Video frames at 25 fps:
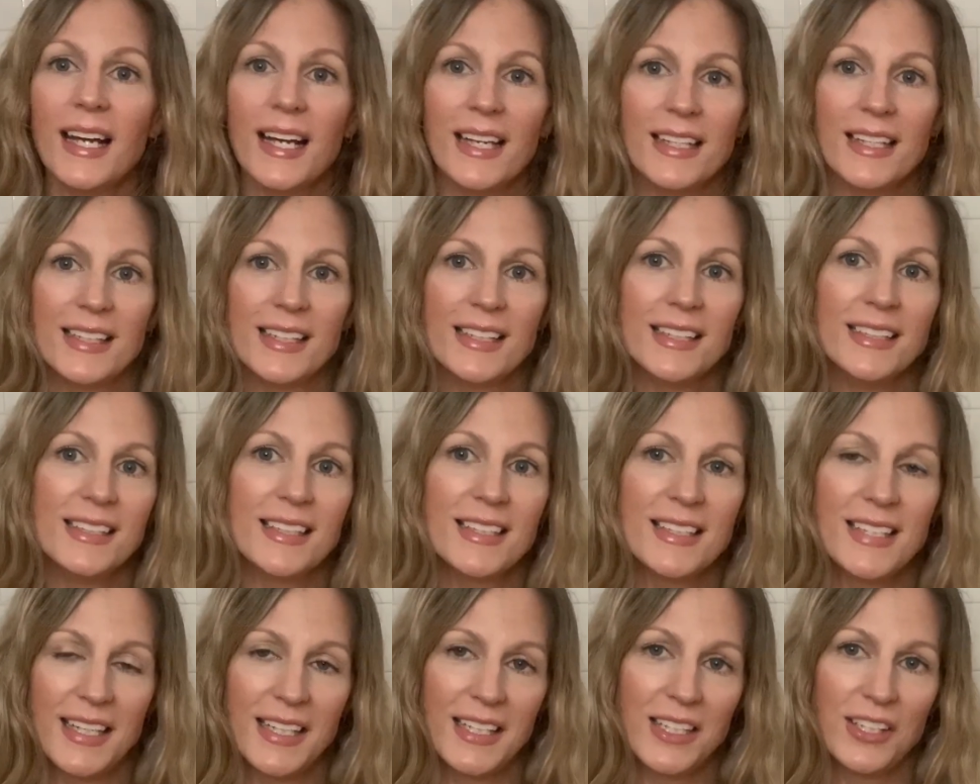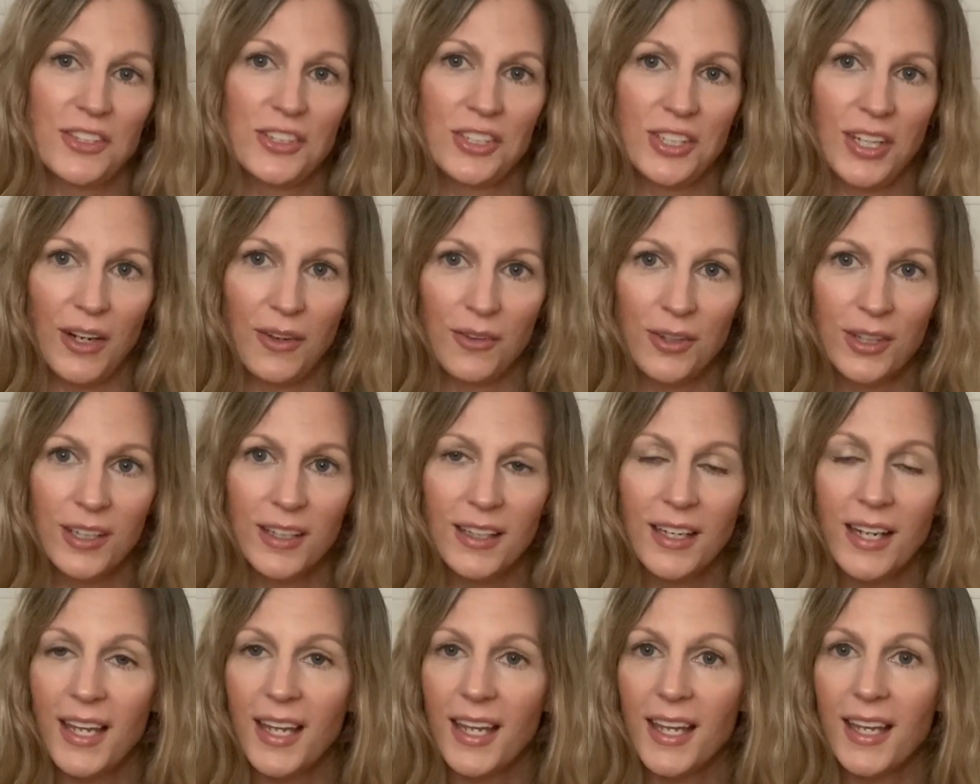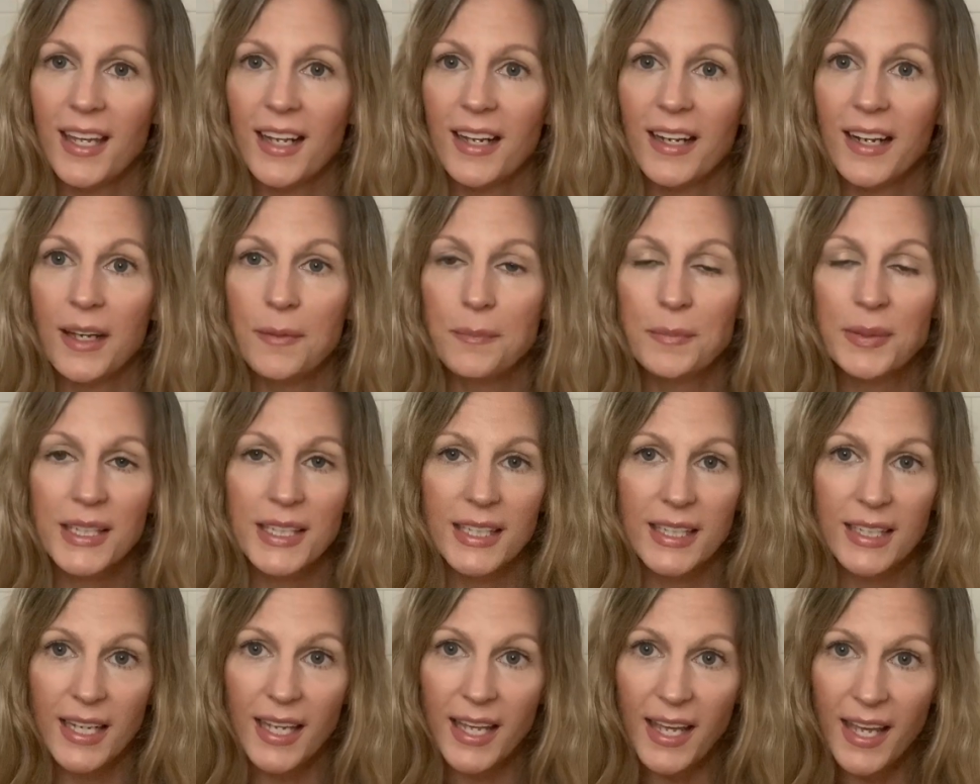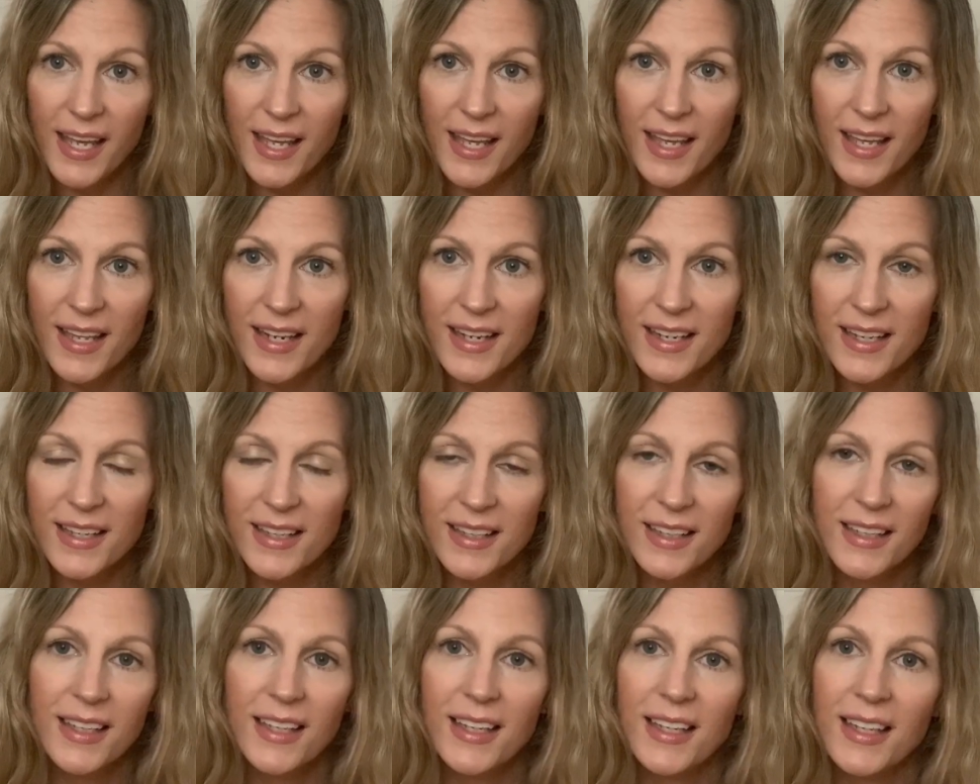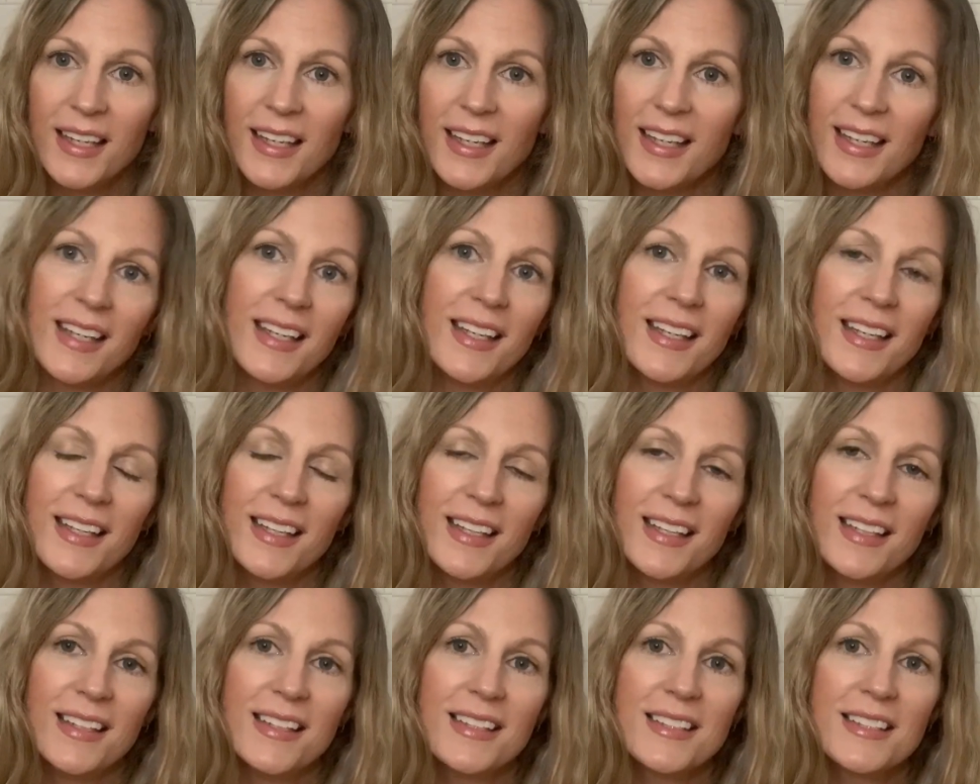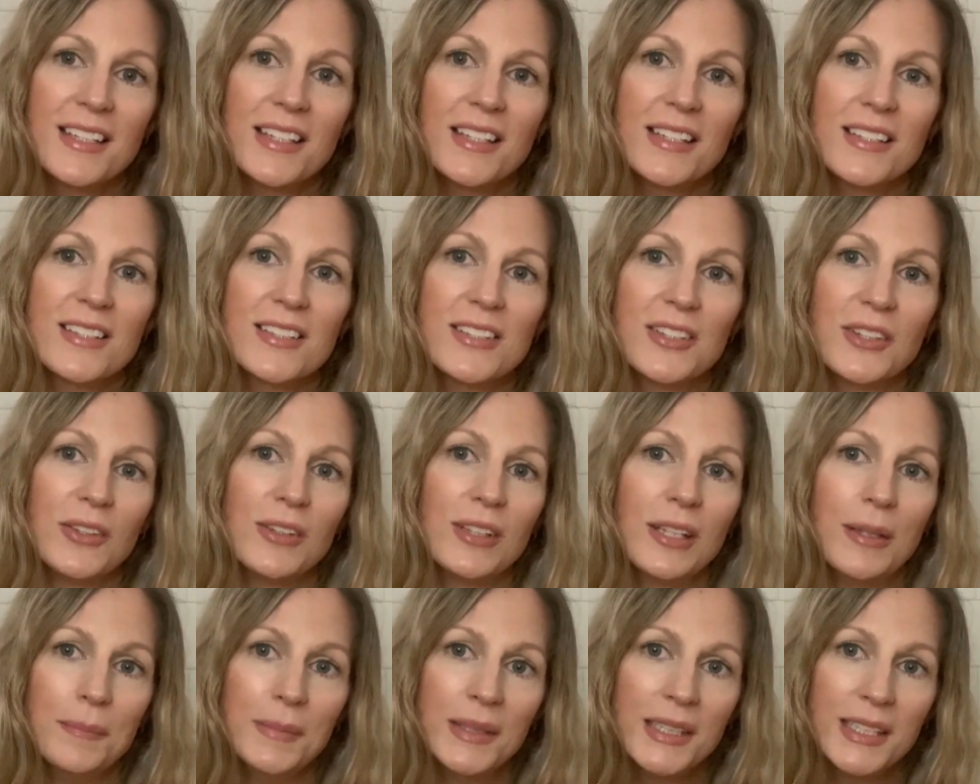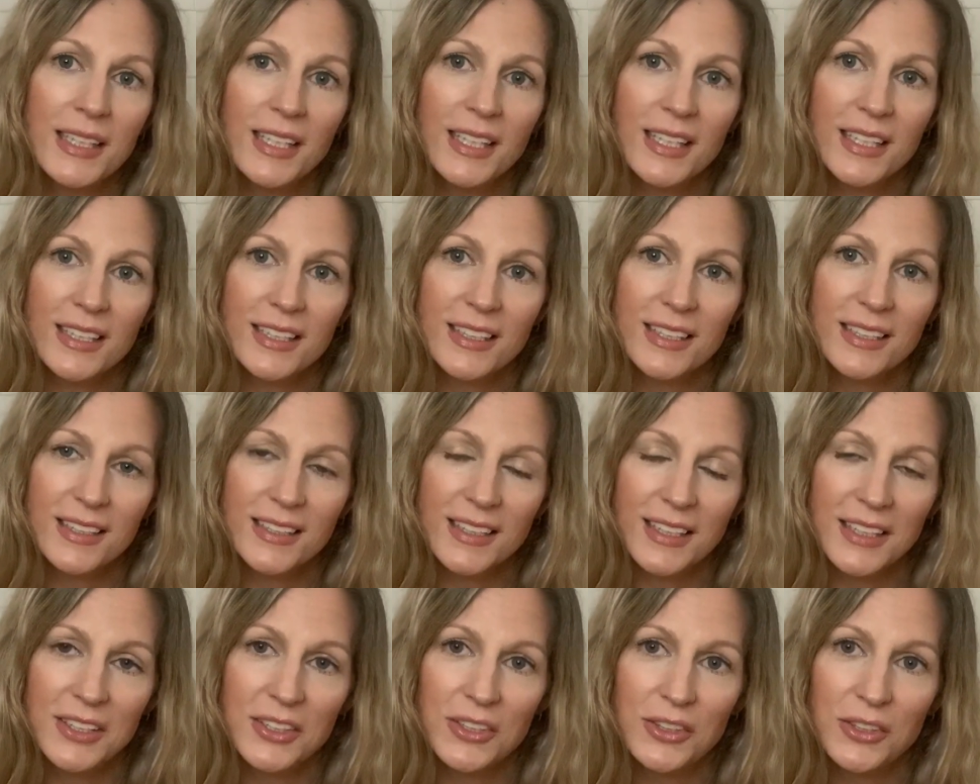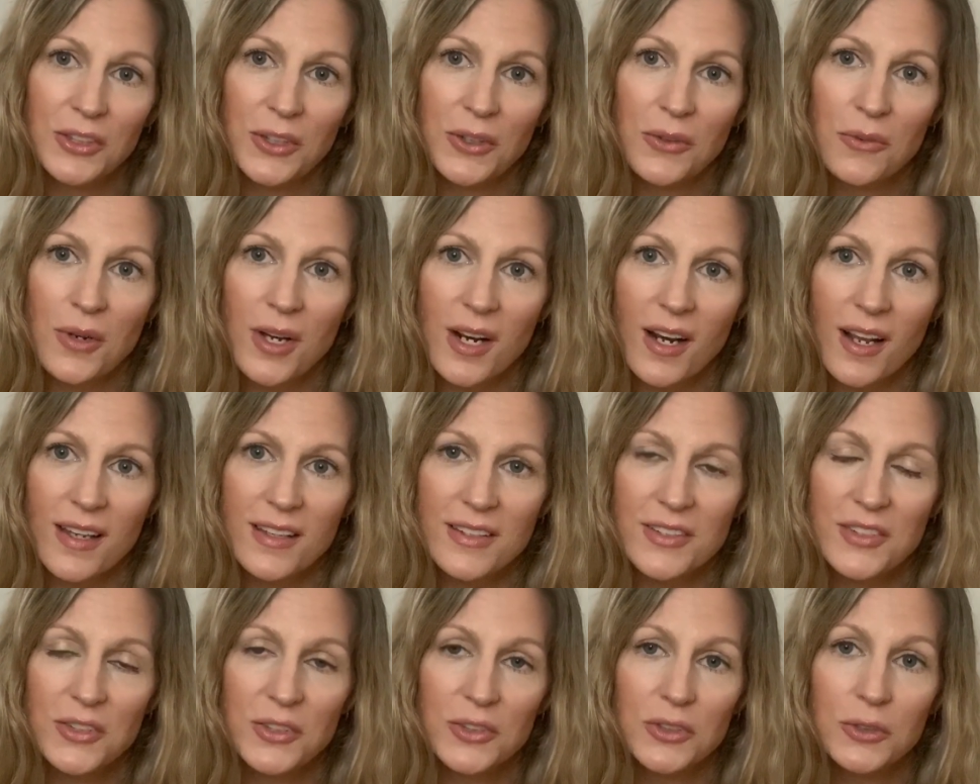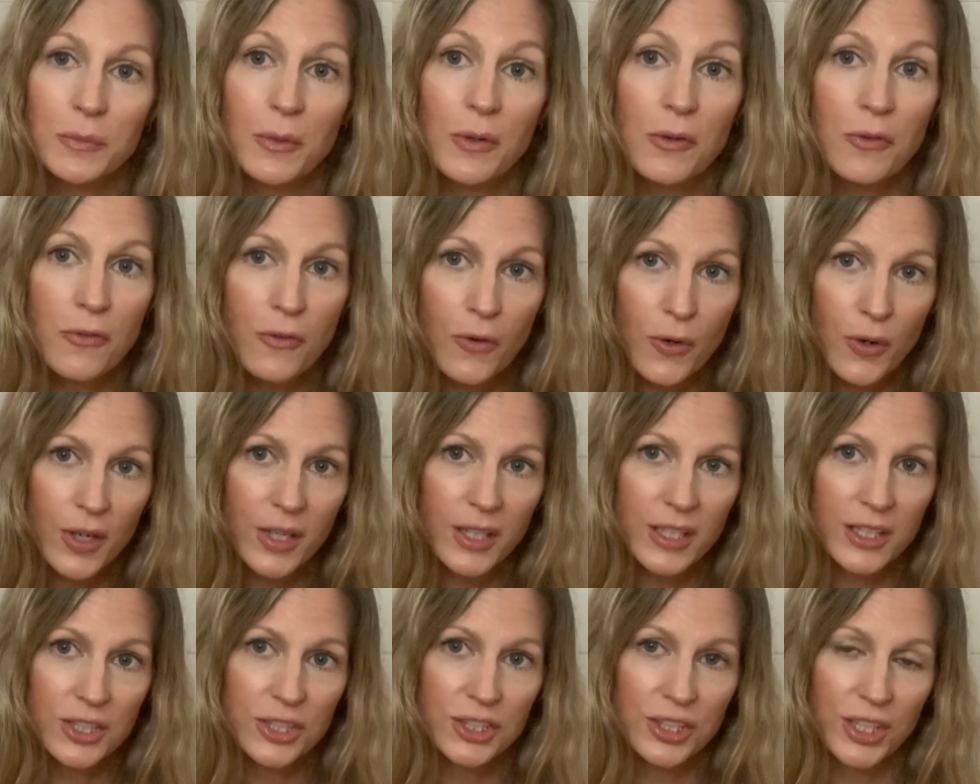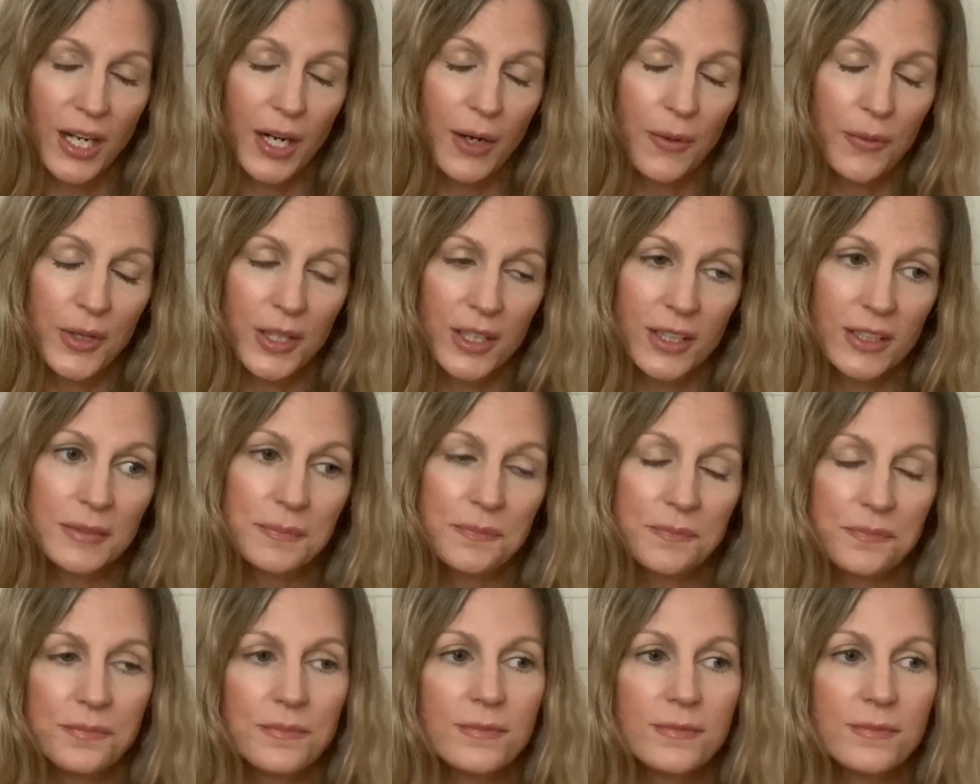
I needed to take a shower, and I planned ahead. And so let you know what I do before a shower.